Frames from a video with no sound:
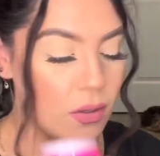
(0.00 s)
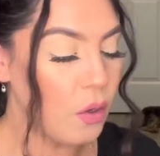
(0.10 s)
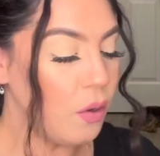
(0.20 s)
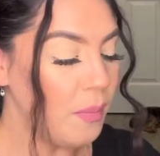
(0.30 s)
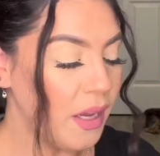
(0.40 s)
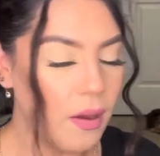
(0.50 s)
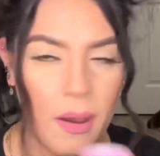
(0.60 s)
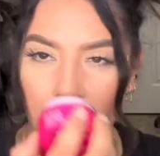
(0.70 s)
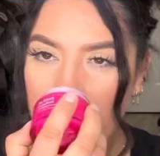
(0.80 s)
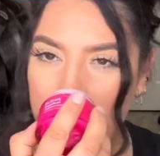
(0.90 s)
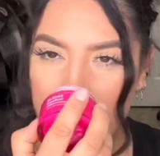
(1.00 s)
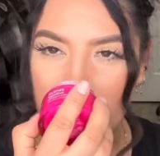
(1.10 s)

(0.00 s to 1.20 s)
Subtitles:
Oh my God.